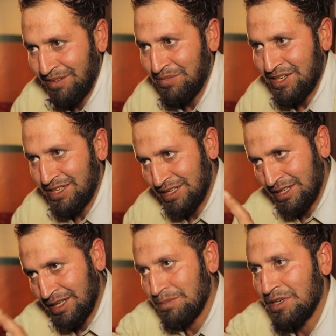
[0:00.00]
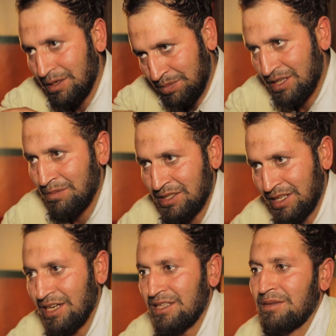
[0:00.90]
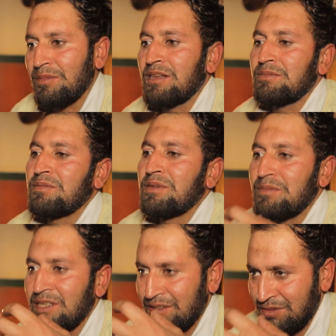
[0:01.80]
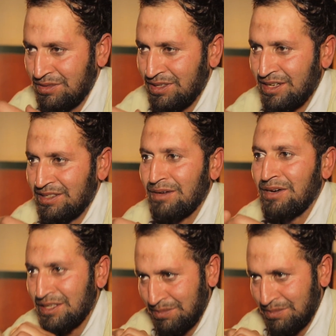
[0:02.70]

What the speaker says: A month before the coronavirus epidemic began,